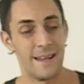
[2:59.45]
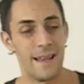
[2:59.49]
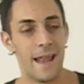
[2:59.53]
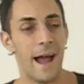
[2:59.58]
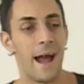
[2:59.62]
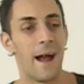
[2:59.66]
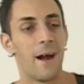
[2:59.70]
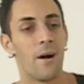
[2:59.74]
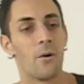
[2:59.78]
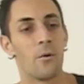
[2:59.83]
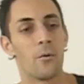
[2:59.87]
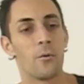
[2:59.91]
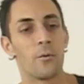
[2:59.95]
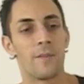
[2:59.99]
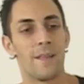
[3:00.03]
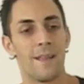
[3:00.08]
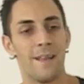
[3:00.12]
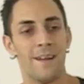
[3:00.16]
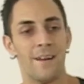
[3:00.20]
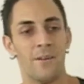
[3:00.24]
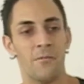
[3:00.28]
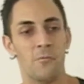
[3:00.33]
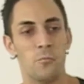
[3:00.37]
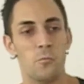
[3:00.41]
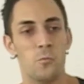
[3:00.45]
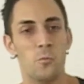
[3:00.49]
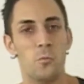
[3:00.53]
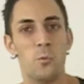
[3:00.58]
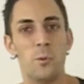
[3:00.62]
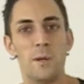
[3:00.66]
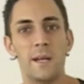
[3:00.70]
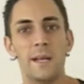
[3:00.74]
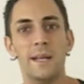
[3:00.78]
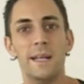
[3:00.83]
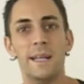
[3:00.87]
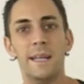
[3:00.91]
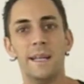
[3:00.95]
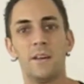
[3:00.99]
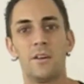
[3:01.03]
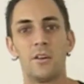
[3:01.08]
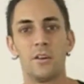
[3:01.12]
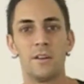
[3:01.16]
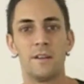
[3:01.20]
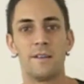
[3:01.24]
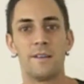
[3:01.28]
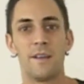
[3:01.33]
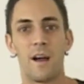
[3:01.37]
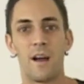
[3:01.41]
now's a really
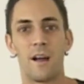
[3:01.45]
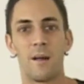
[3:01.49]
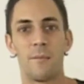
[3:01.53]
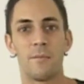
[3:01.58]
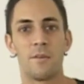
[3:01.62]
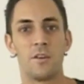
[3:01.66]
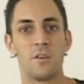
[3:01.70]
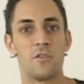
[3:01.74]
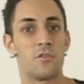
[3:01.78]
good time to